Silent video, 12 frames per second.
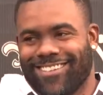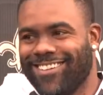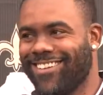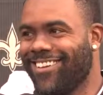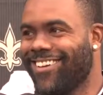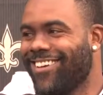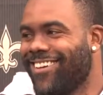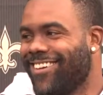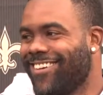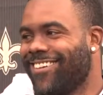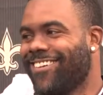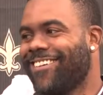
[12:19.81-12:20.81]

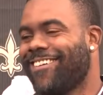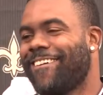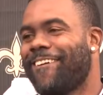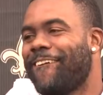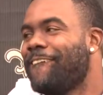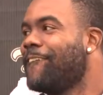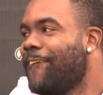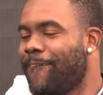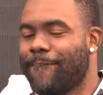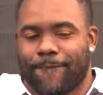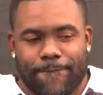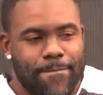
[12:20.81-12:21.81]
Thanks, Mark. Yeah.
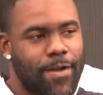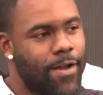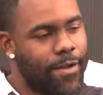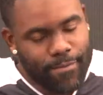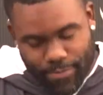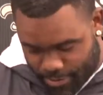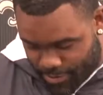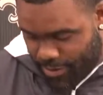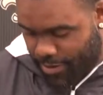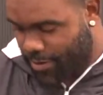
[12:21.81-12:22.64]
Thanks, Mark. Thanks, Mark. Right. Appreciate